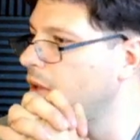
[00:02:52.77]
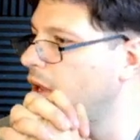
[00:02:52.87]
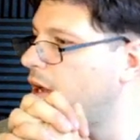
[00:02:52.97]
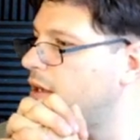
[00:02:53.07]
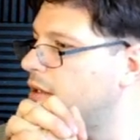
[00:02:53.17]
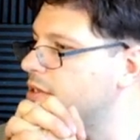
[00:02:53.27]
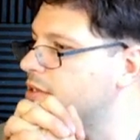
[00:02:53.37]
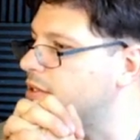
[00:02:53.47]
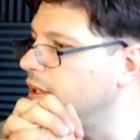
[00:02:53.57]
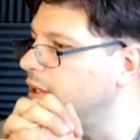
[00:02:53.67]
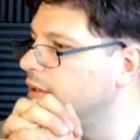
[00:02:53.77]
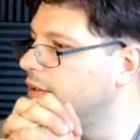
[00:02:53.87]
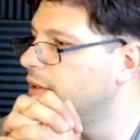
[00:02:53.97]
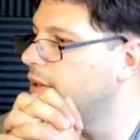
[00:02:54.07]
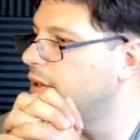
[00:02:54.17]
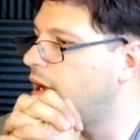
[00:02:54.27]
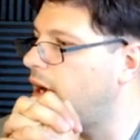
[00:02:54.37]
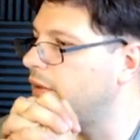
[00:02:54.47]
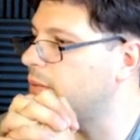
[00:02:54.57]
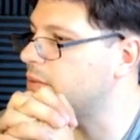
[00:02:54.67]
Let's see.
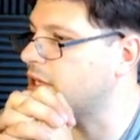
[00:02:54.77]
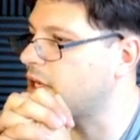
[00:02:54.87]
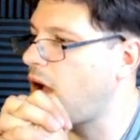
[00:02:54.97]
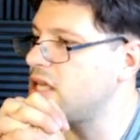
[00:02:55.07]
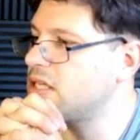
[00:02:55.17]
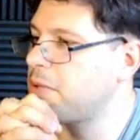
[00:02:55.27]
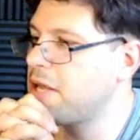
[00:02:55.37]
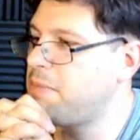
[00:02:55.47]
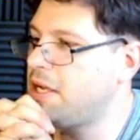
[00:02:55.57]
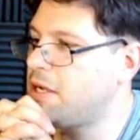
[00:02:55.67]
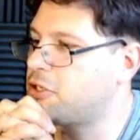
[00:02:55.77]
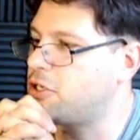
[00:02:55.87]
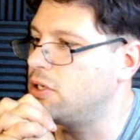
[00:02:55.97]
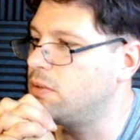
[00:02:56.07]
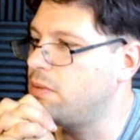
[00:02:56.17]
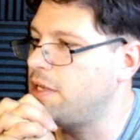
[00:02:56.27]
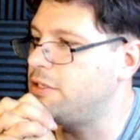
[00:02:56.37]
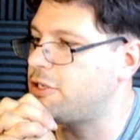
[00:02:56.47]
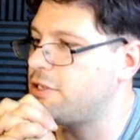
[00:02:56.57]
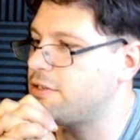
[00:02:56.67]
There was a cosplay Pikachu
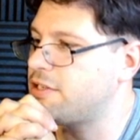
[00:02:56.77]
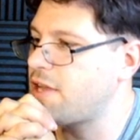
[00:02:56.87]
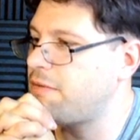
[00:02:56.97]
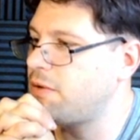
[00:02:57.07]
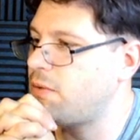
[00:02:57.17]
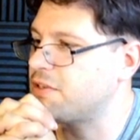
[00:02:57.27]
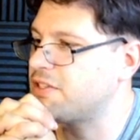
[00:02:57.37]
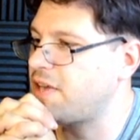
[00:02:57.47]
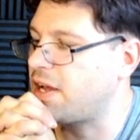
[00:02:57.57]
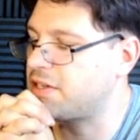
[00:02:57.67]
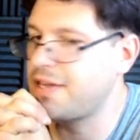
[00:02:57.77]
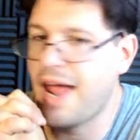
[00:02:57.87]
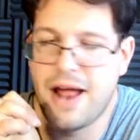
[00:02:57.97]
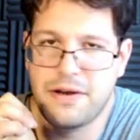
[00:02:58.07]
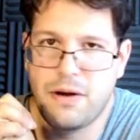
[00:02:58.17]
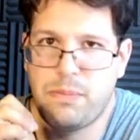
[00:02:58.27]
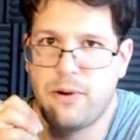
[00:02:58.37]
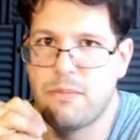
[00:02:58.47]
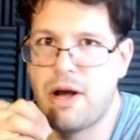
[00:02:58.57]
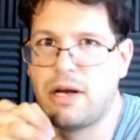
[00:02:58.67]
in Gen 7 or 6. Yeah, I know
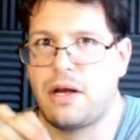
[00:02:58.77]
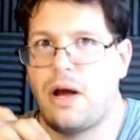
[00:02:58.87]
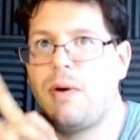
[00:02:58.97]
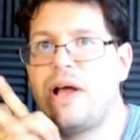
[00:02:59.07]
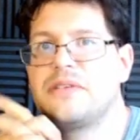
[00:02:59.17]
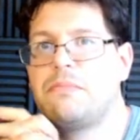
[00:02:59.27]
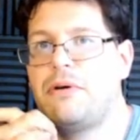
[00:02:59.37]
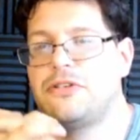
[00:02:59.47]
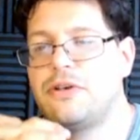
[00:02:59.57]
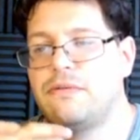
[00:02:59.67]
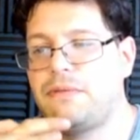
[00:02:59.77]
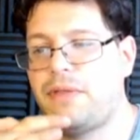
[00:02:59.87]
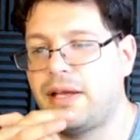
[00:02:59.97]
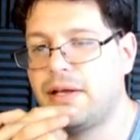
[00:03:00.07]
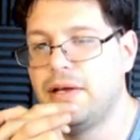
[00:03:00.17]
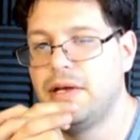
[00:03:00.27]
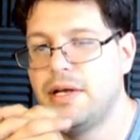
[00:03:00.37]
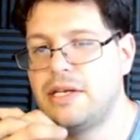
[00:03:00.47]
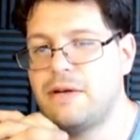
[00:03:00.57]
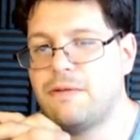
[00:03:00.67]
Pokemon Go has a bunch of like
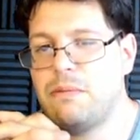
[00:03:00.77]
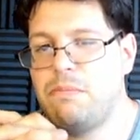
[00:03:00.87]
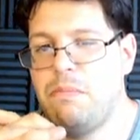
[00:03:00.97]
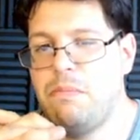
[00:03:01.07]
different